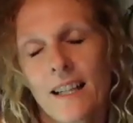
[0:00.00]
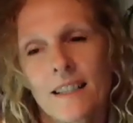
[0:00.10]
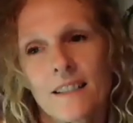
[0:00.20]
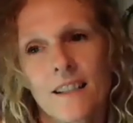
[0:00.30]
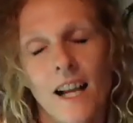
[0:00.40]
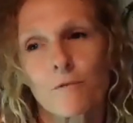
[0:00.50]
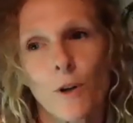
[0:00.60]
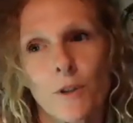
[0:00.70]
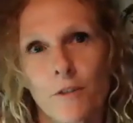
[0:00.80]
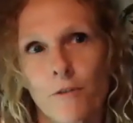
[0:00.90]
And I
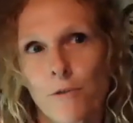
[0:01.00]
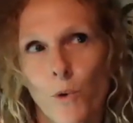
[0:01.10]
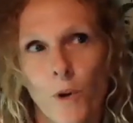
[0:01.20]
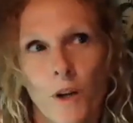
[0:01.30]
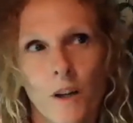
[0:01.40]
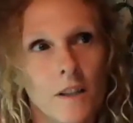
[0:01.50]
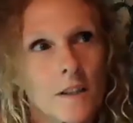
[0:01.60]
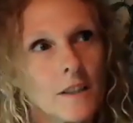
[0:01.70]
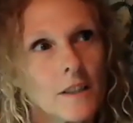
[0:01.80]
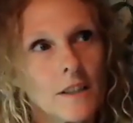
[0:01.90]
wrote it for
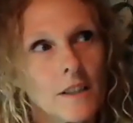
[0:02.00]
